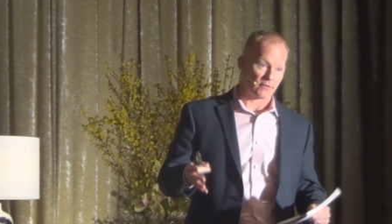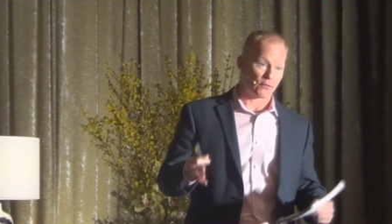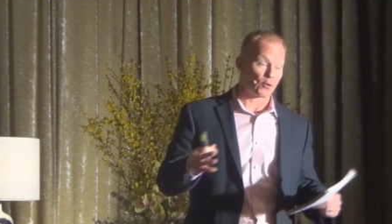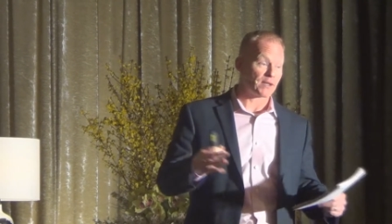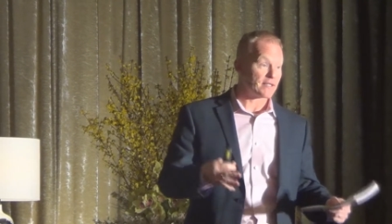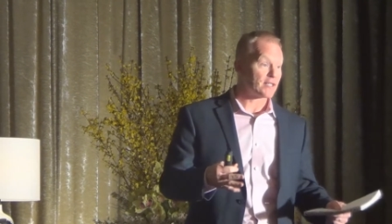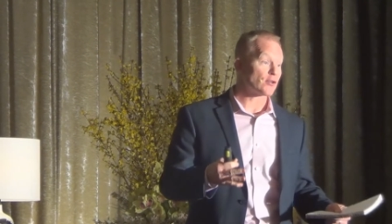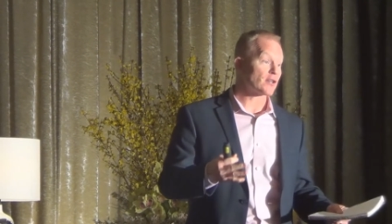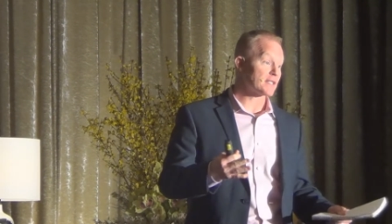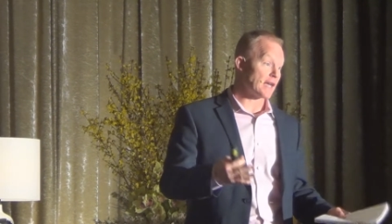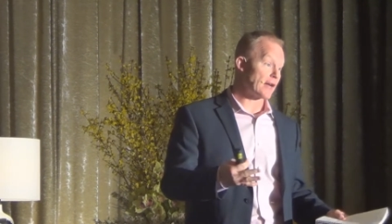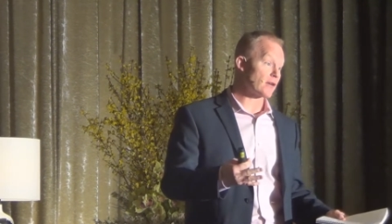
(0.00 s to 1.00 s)
For an interior
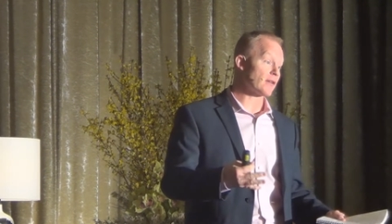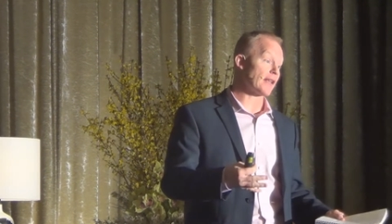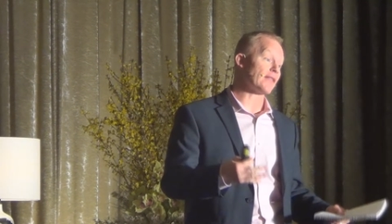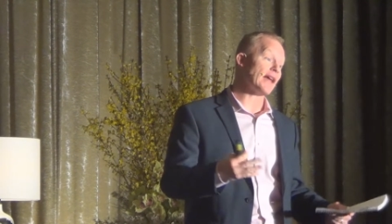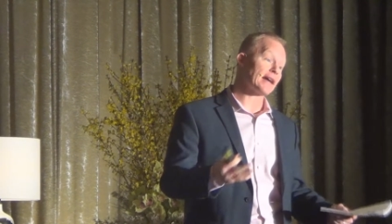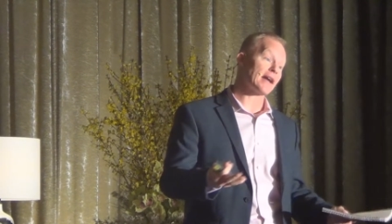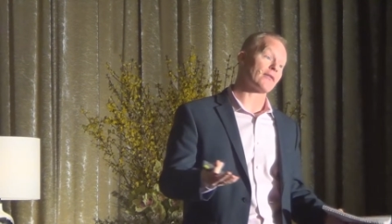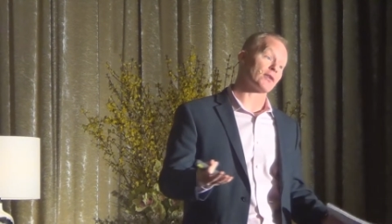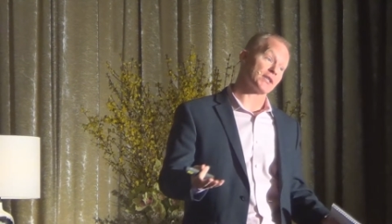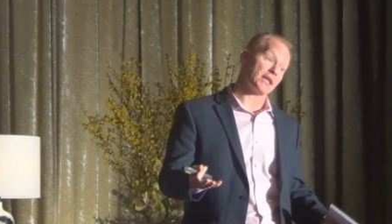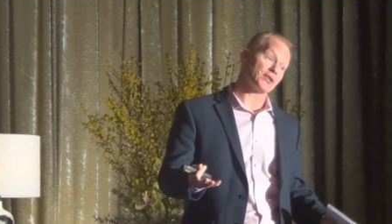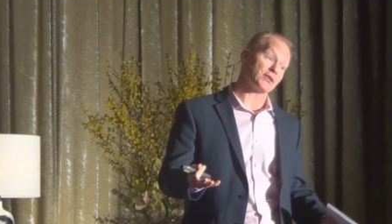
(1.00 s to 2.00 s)
designer, like that
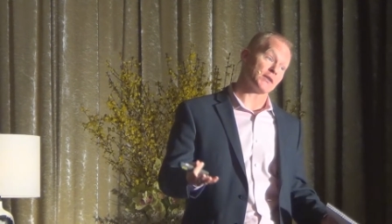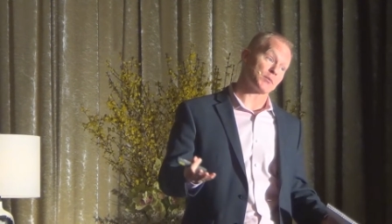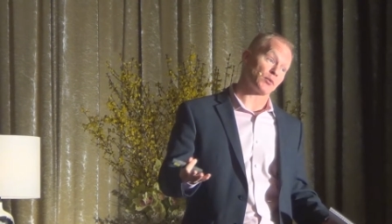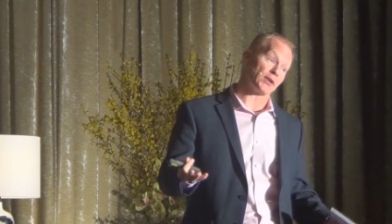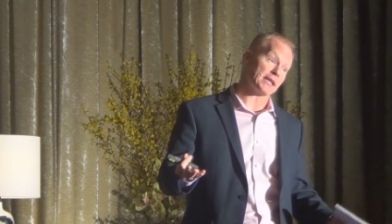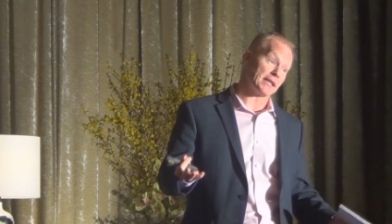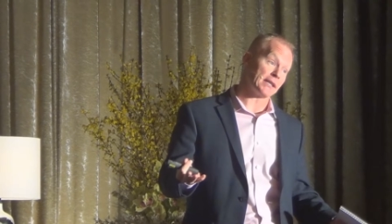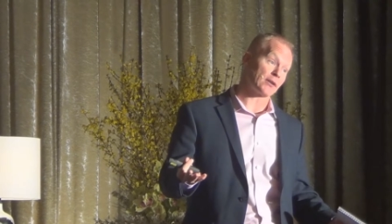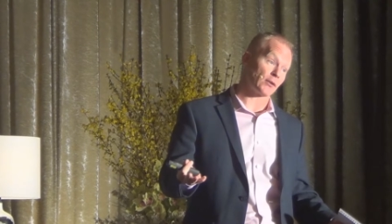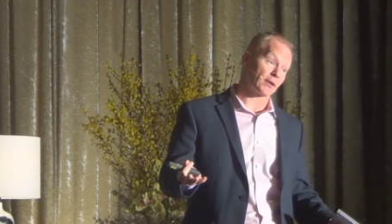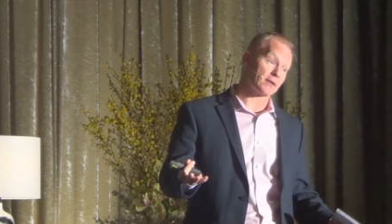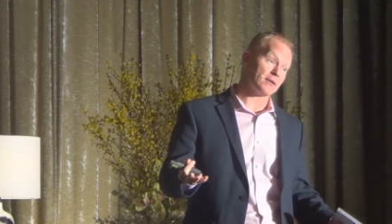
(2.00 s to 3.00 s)
conversation is pretty key
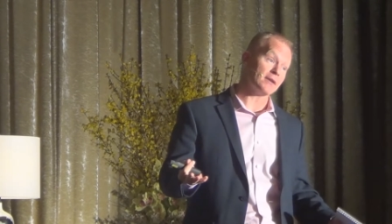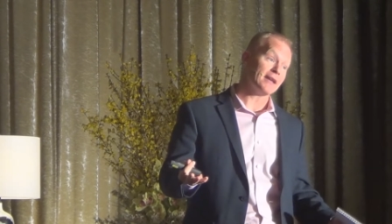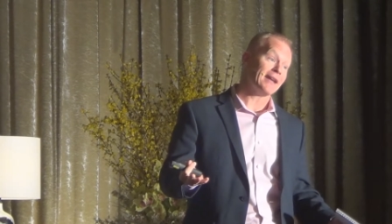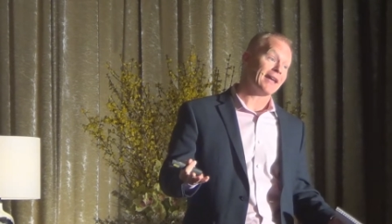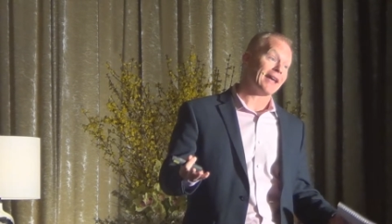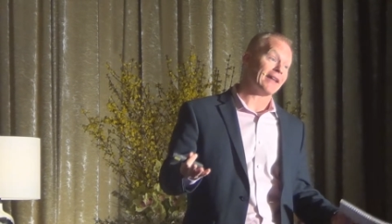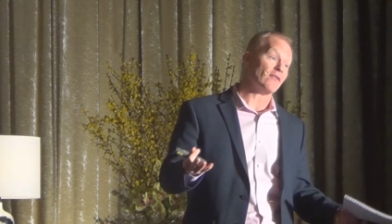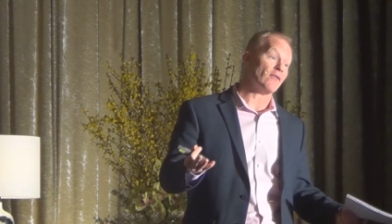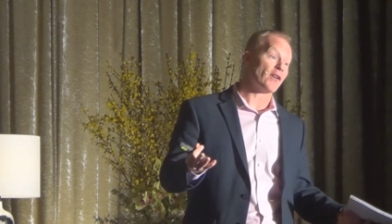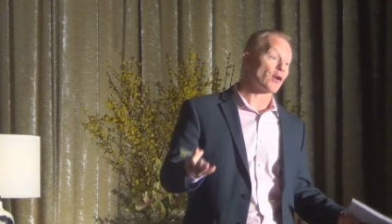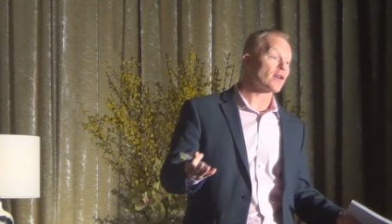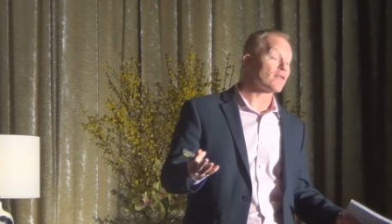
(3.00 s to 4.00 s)
critical, and
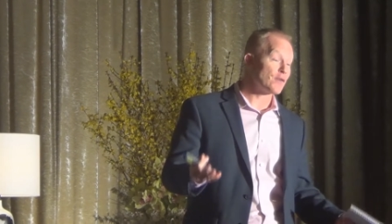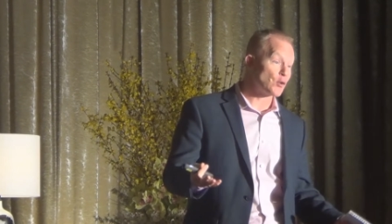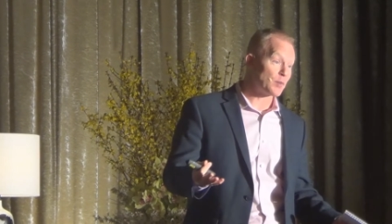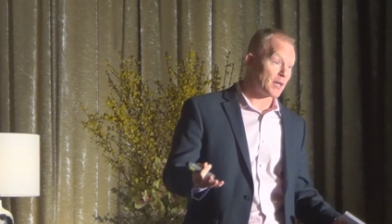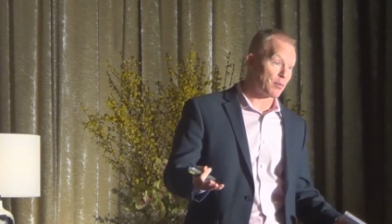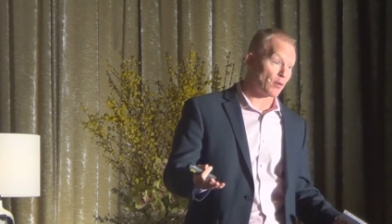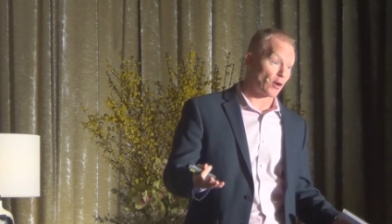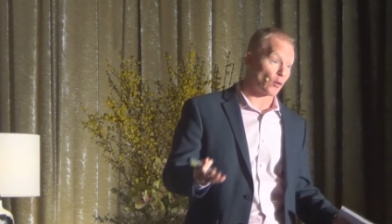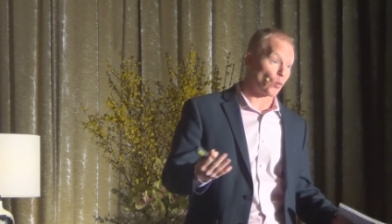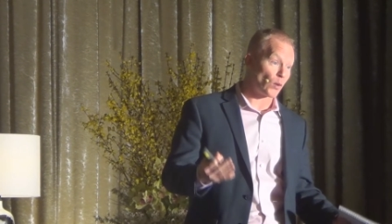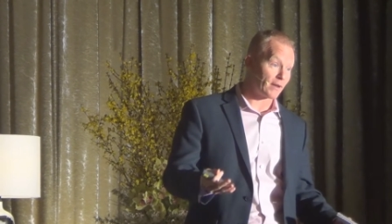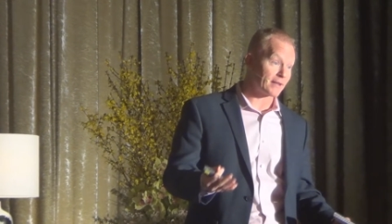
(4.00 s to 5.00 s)
very few people
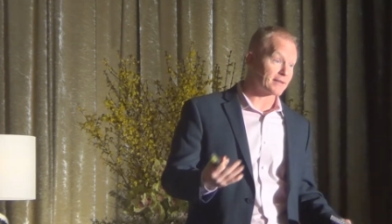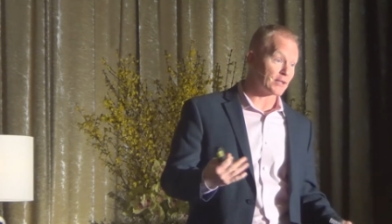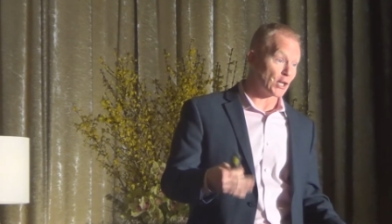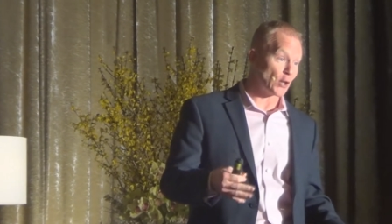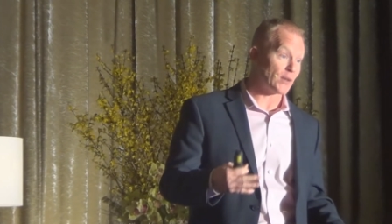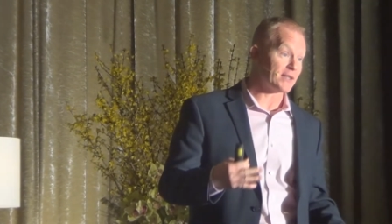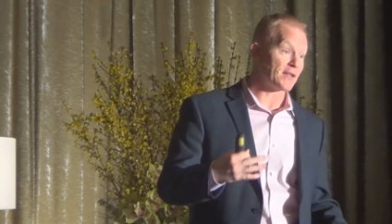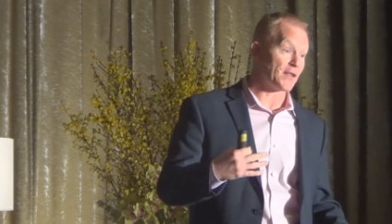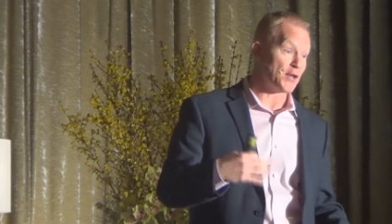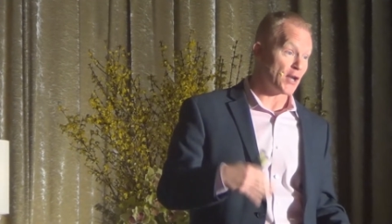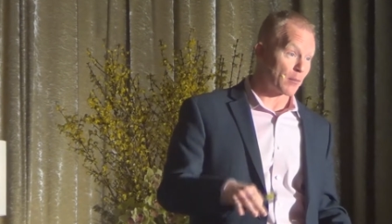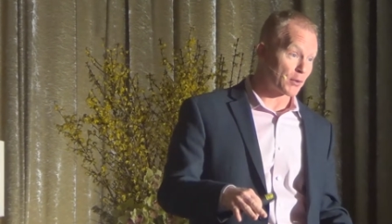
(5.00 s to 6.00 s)
are willing to go into
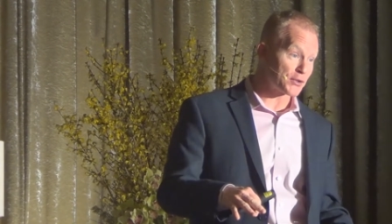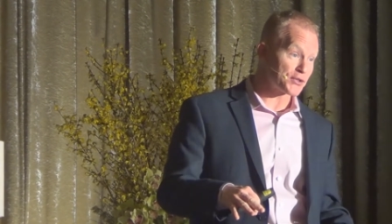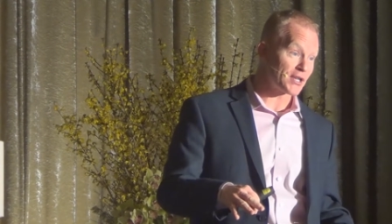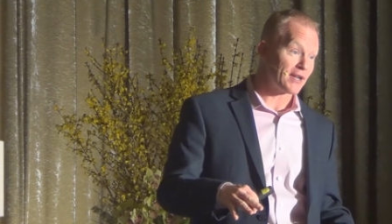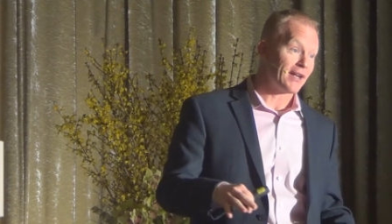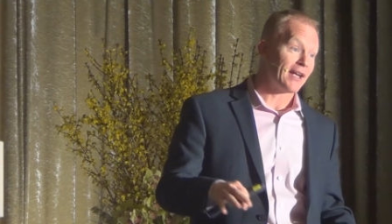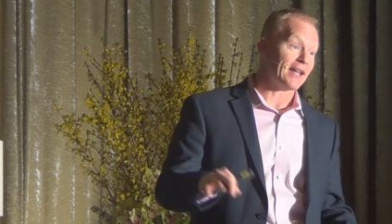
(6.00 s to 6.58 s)
the numbers.